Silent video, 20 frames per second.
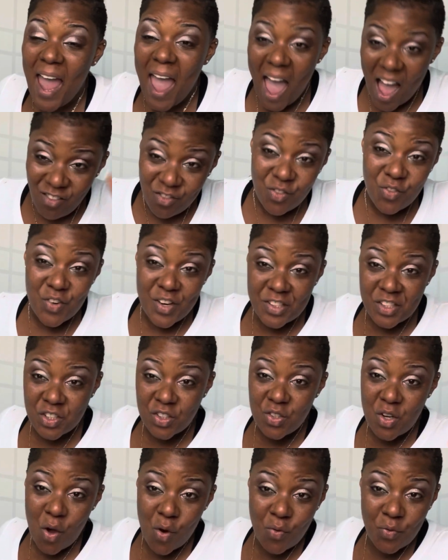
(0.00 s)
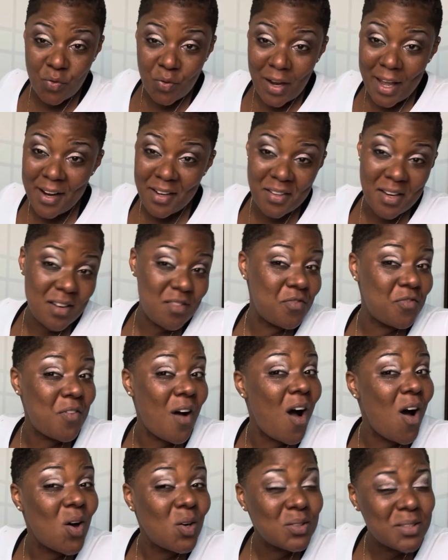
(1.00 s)
every snowflake that
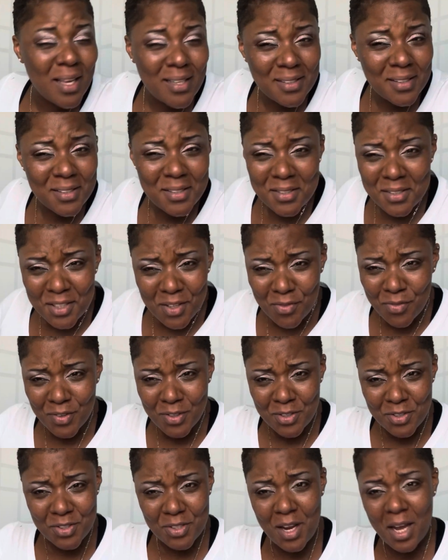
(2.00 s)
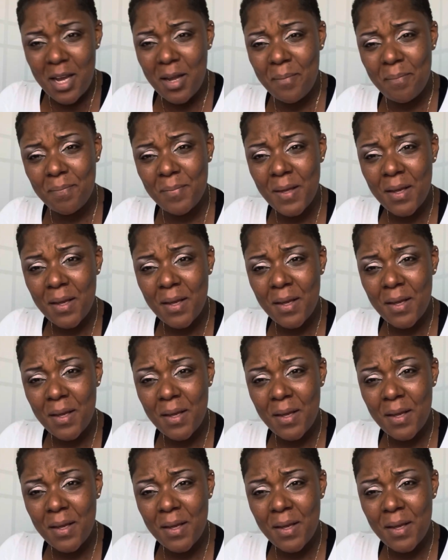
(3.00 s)
falls has a different shape.